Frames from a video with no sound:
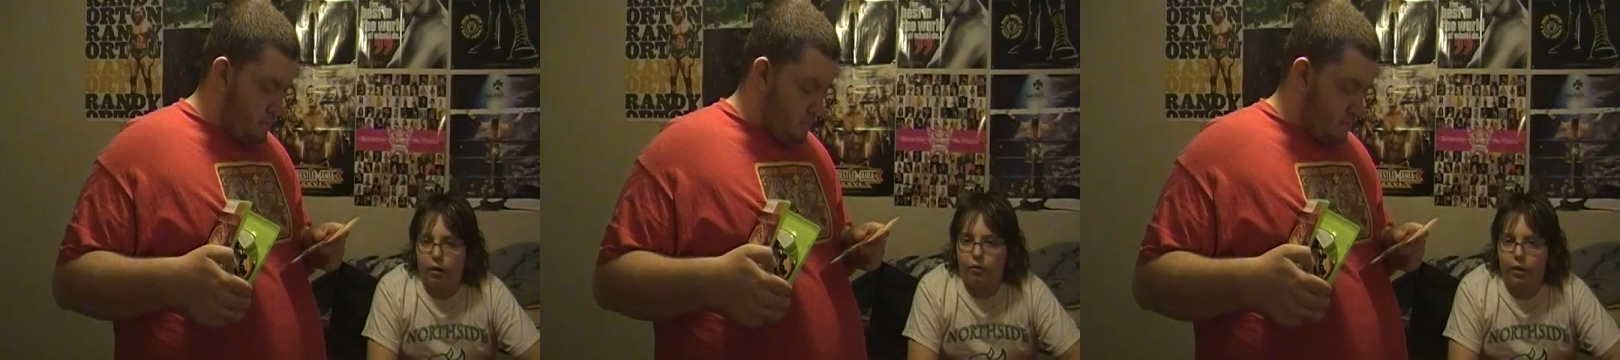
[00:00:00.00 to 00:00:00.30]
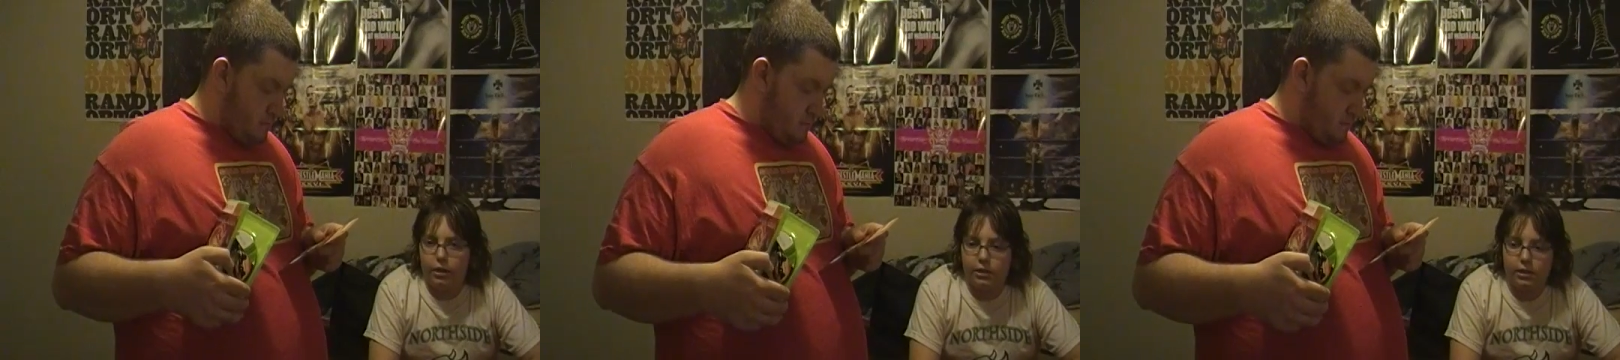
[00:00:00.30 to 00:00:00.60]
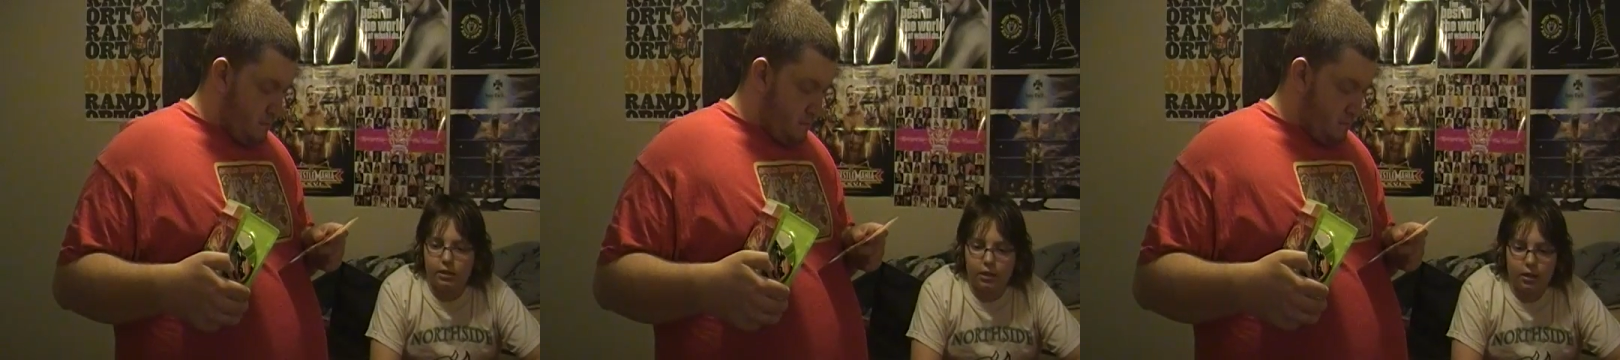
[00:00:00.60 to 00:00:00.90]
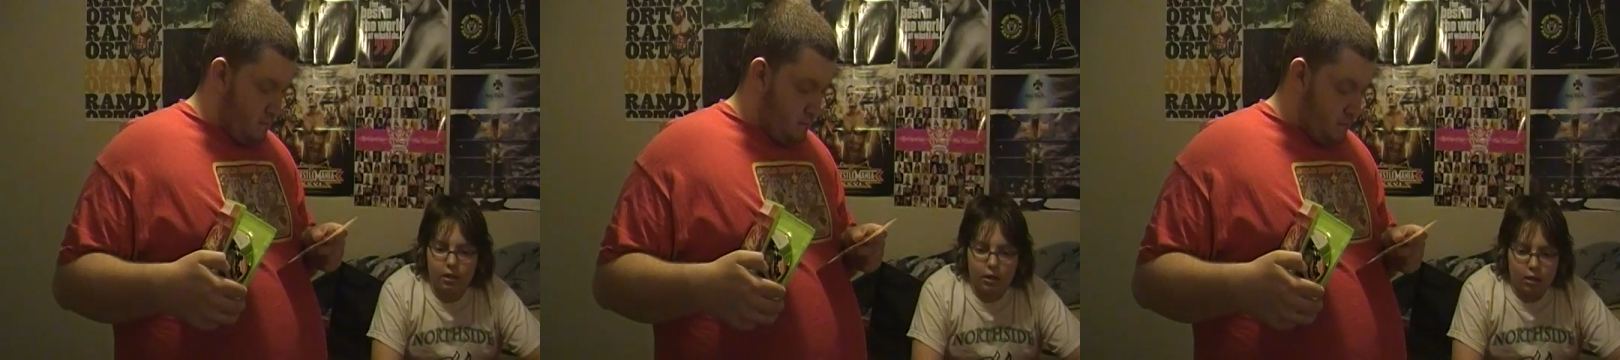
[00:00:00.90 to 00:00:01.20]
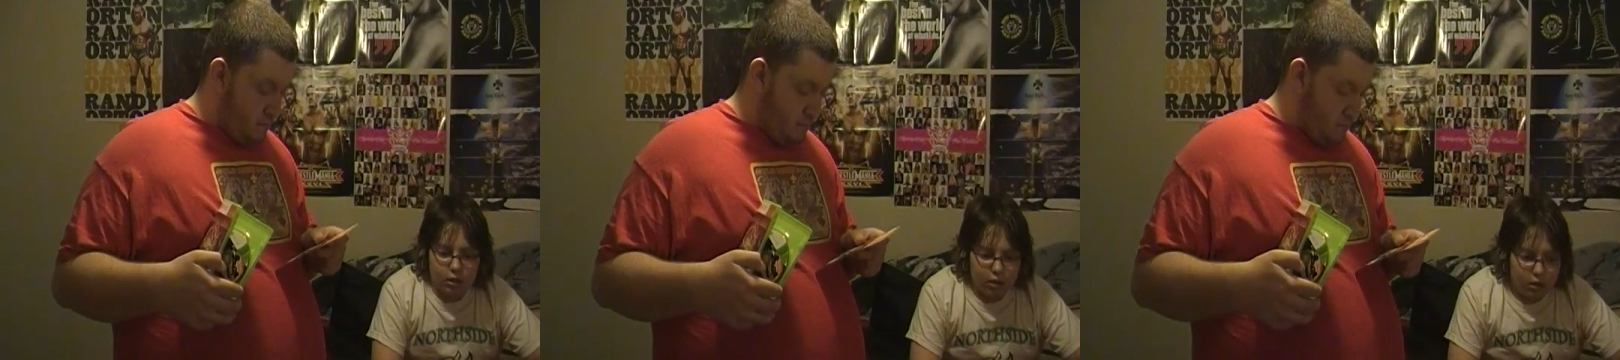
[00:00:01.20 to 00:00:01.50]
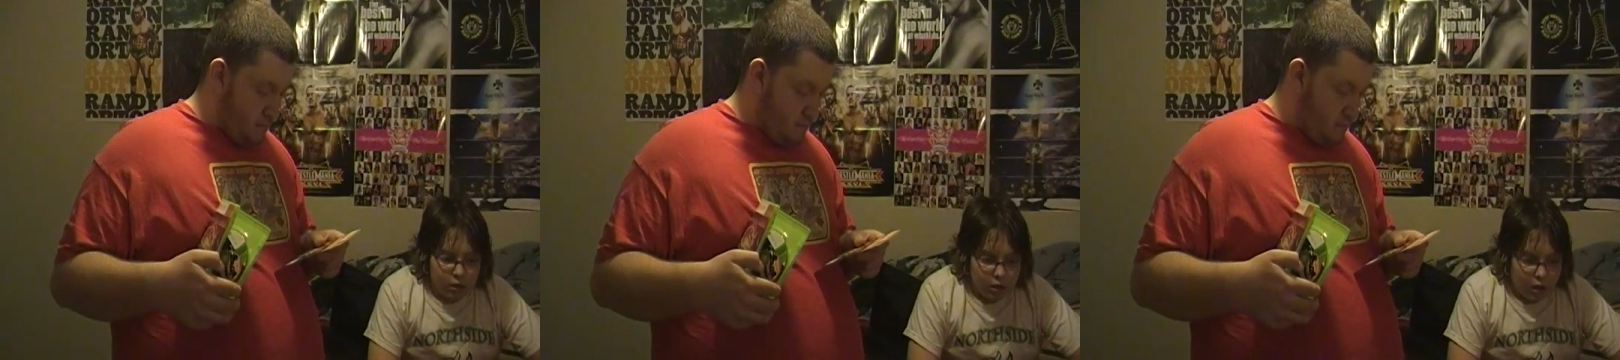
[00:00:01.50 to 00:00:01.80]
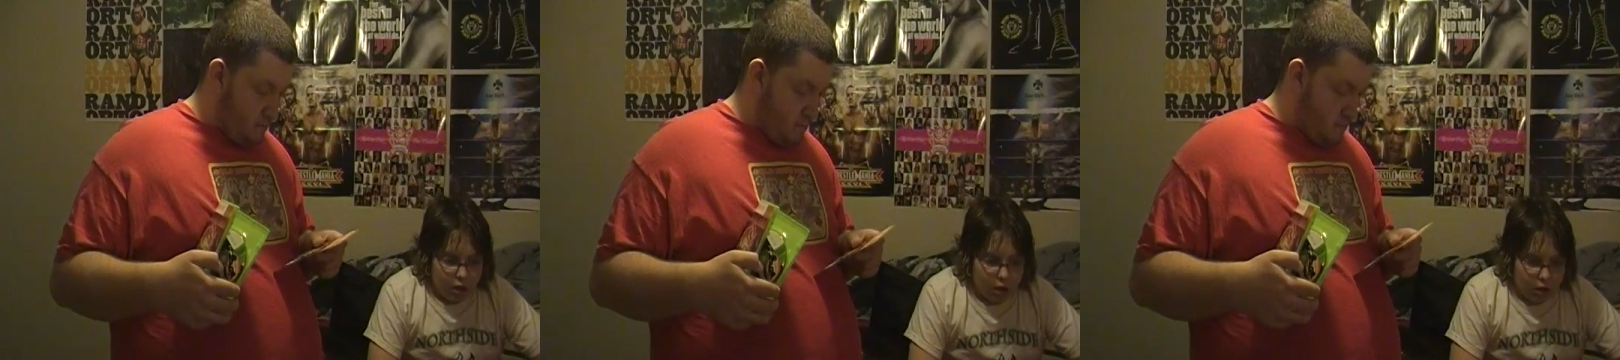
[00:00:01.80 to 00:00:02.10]
Speaker 1: bonus
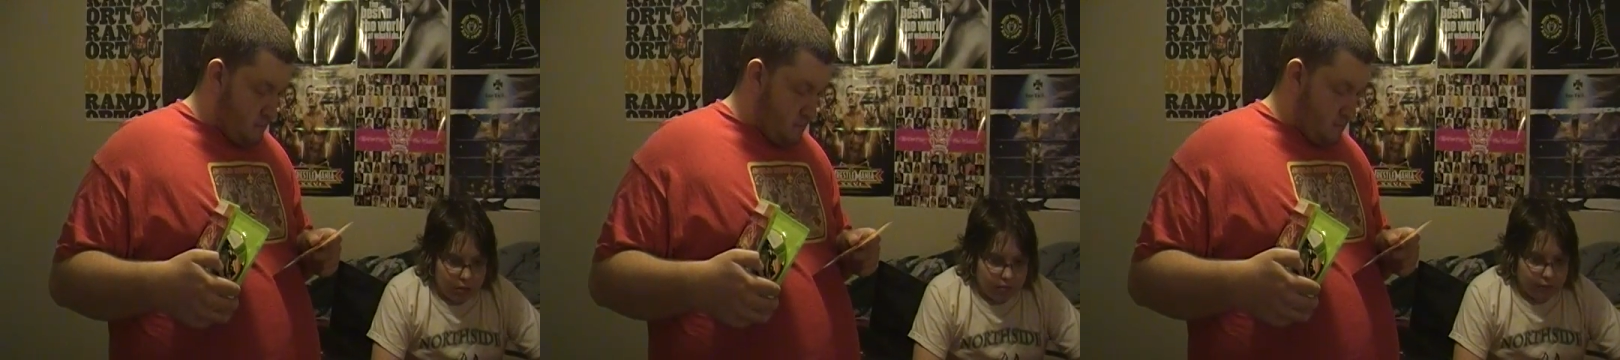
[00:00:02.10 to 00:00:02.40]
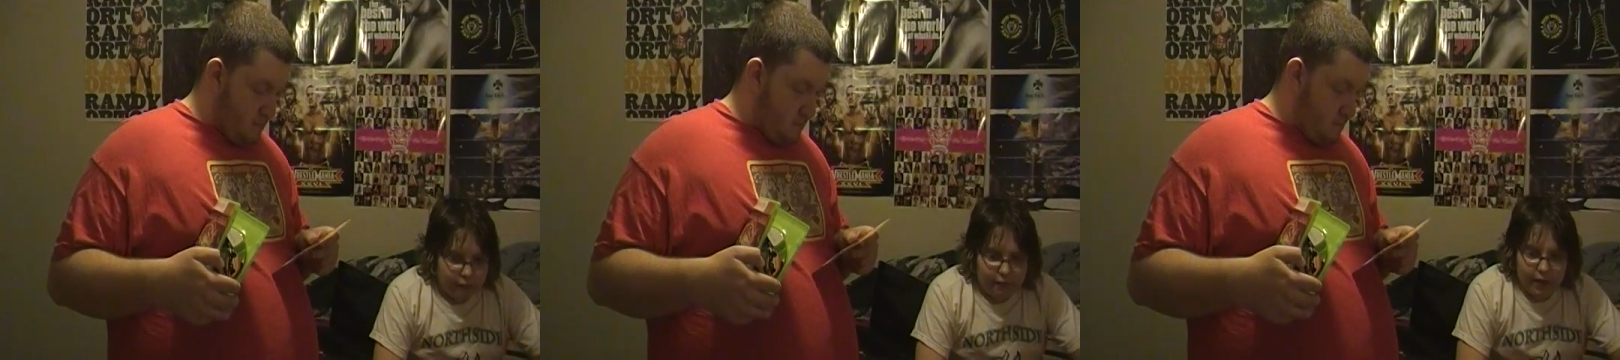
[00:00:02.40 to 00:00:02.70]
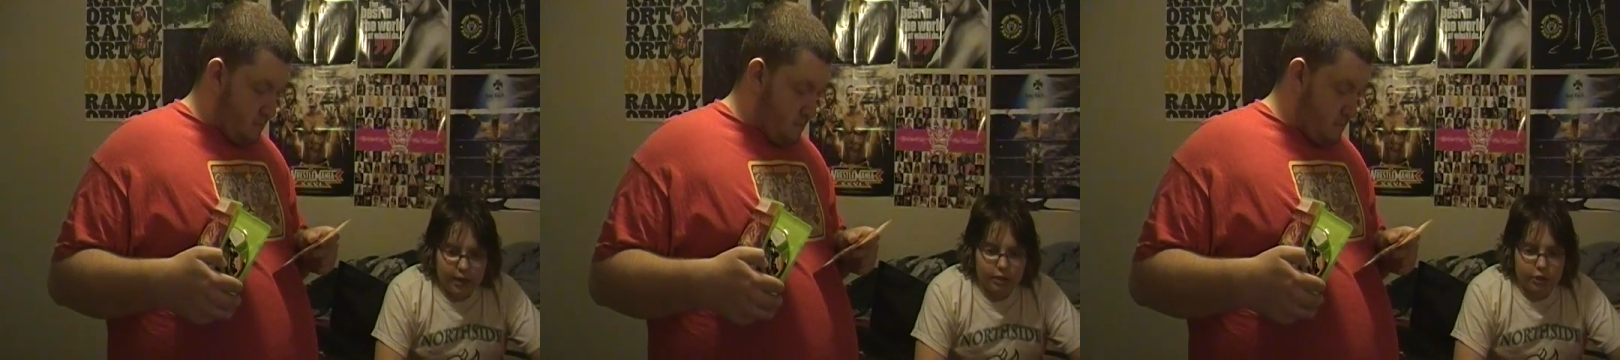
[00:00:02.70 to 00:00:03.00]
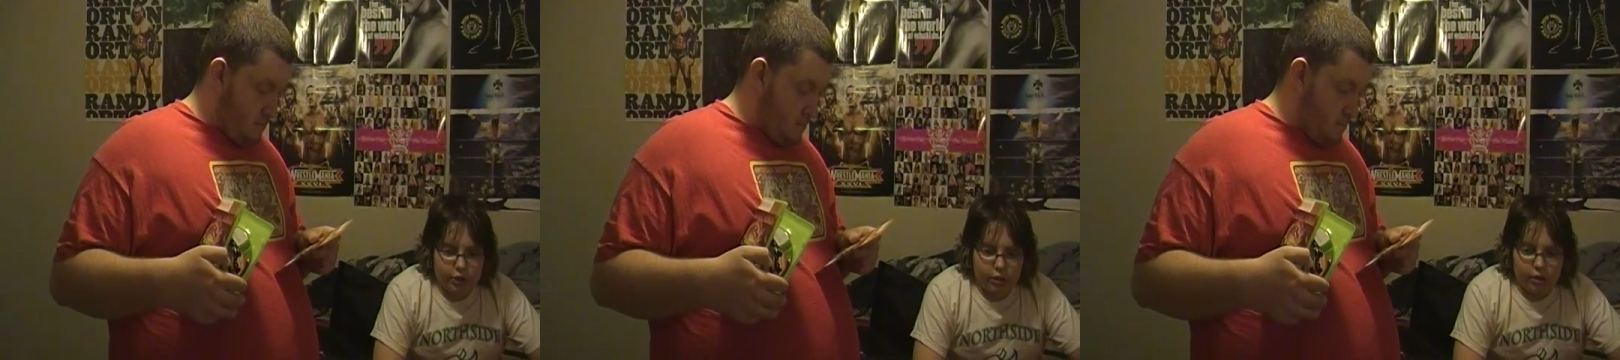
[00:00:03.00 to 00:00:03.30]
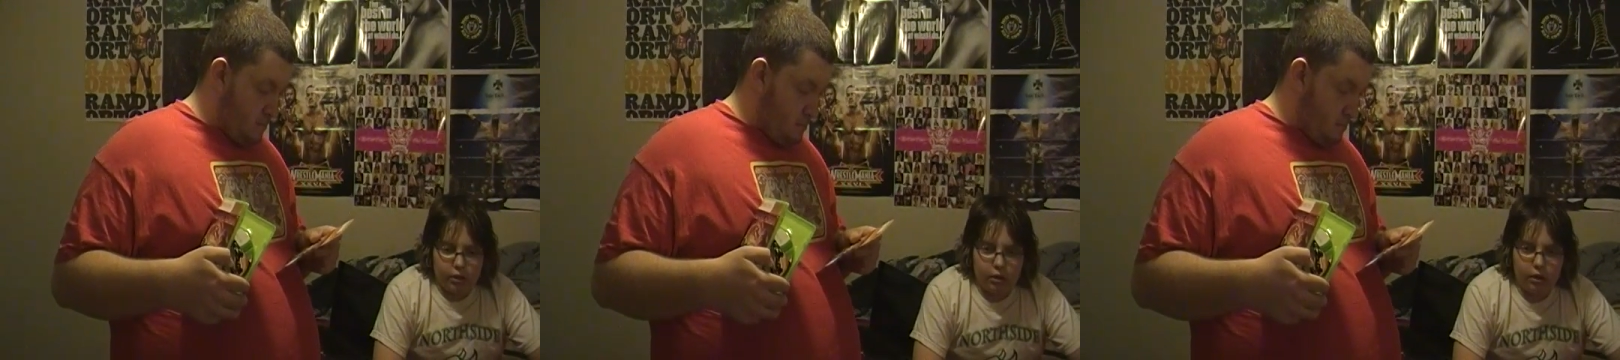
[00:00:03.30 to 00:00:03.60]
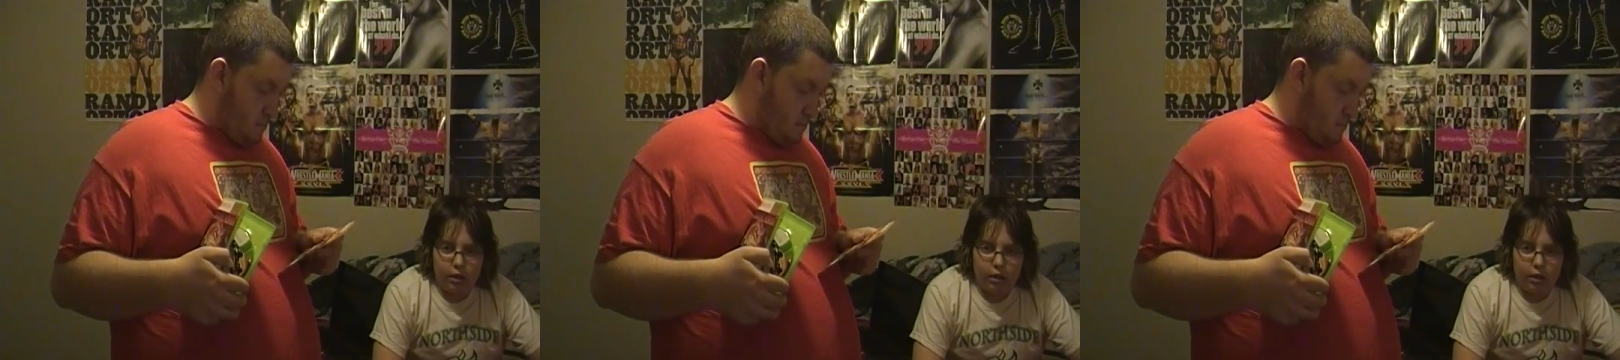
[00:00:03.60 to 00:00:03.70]
um finisher.